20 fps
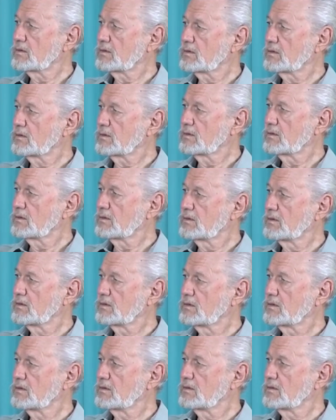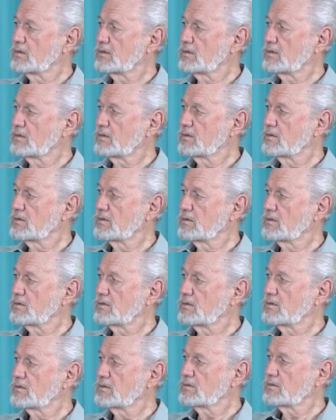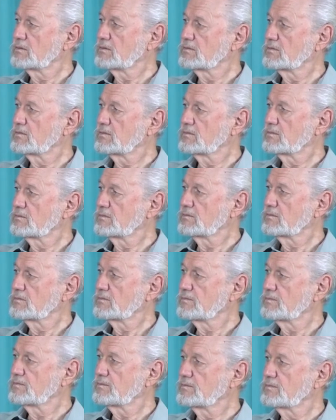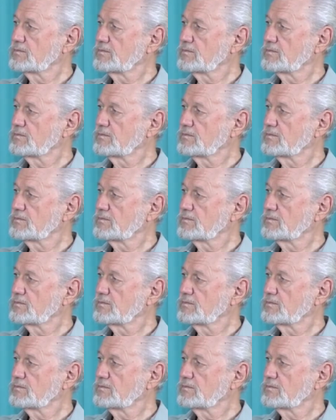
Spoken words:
This person isn't speaking.